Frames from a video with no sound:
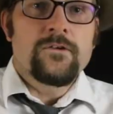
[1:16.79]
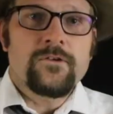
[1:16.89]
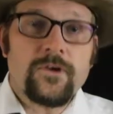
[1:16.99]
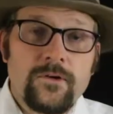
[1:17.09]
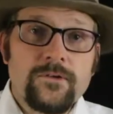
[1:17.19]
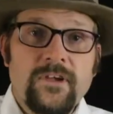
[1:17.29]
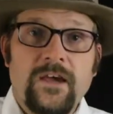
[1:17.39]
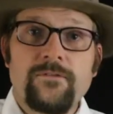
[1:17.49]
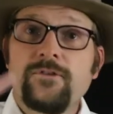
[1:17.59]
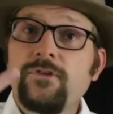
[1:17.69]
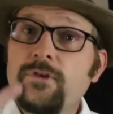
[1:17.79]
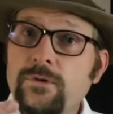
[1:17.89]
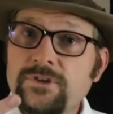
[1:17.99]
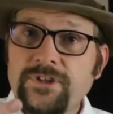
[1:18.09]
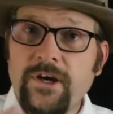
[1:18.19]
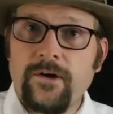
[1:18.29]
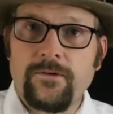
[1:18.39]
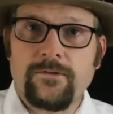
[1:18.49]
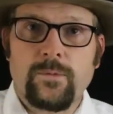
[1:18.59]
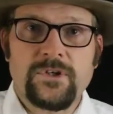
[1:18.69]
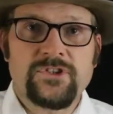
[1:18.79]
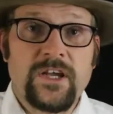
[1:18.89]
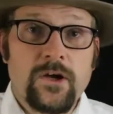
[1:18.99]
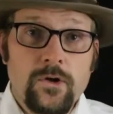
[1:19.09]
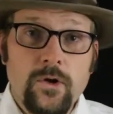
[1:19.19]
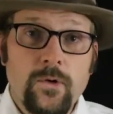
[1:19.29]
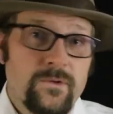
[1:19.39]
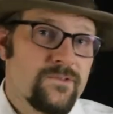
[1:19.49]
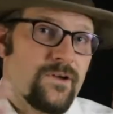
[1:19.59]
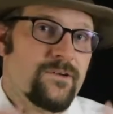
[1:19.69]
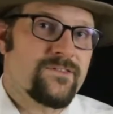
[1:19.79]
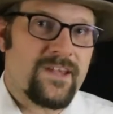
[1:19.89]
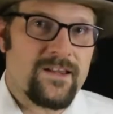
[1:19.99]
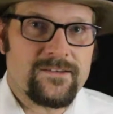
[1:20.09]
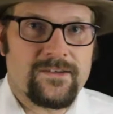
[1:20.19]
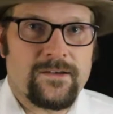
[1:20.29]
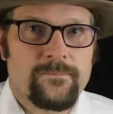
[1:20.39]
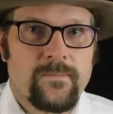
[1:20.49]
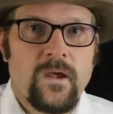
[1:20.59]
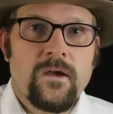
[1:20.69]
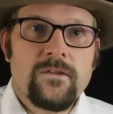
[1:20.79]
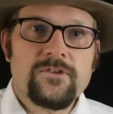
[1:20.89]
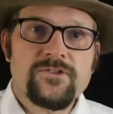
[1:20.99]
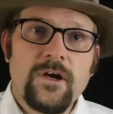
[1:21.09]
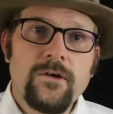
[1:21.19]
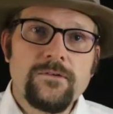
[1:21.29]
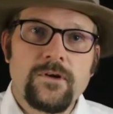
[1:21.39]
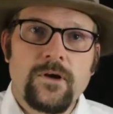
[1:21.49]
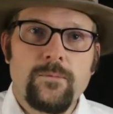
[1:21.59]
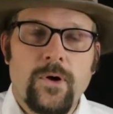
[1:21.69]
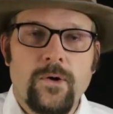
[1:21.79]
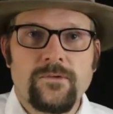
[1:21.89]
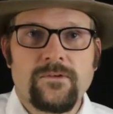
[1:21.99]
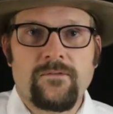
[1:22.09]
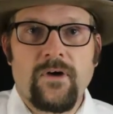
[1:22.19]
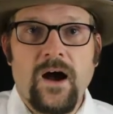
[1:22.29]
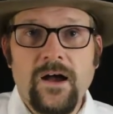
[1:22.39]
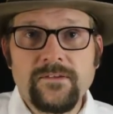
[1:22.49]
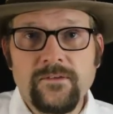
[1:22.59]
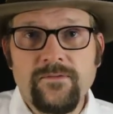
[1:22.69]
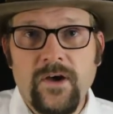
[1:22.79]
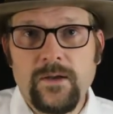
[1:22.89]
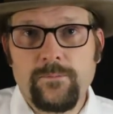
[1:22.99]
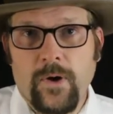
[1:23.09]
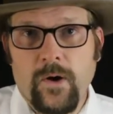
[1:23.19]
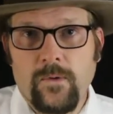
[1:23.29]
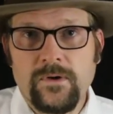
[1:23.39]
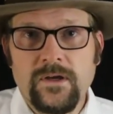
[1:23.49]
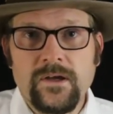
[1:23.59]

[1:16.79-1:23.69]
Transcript: Turtles have two shells which enclose their skeleton. The shells are composed of ossified bone